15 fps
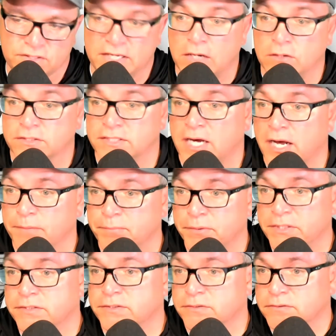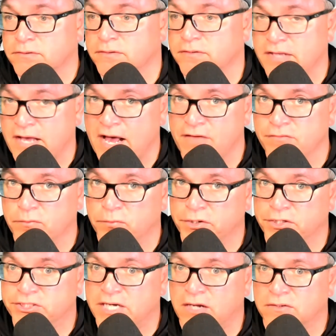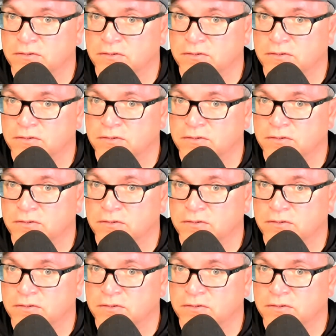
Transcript: Southside, please have them reach